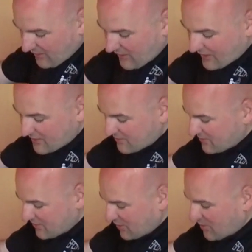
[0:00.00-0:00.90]
A
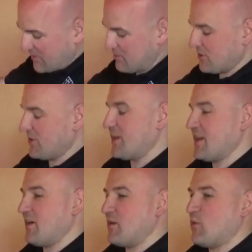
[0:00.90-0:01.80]
lot of people only
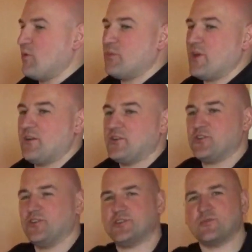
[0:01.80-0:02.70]
carry 1 pair of
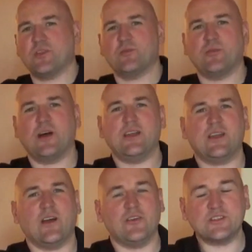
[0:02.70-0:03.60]
shorts with them, I
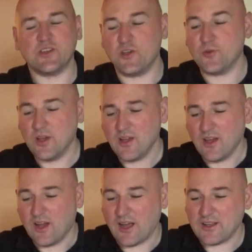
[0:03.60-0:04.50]
carry 2.
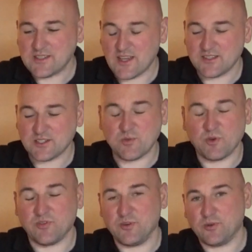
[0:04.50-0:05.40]
I tend to
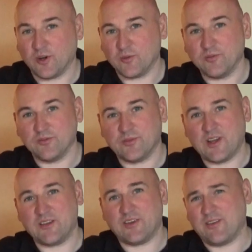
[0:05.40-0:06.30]
spill food on them,
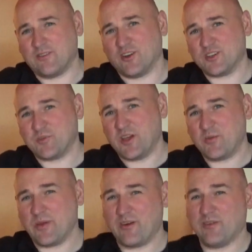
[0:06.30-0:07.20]
and if I haven't got a spare
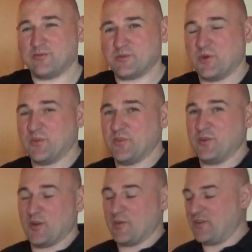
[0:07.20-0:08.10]
pair, I'll spill
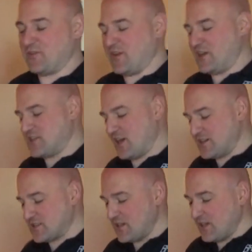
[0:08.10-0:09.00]
food on them the first night.